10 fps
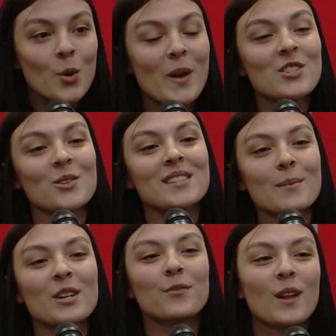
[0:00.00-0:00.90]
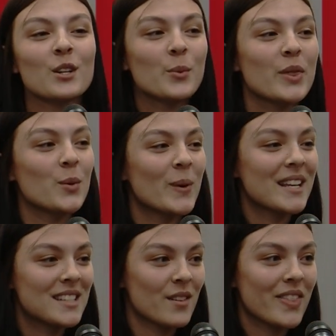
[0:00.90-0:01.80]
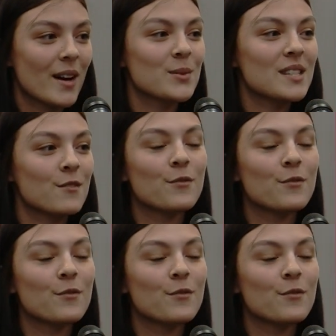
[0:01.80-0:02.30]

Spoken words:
who makes your stomach flutter with the wings of a thousand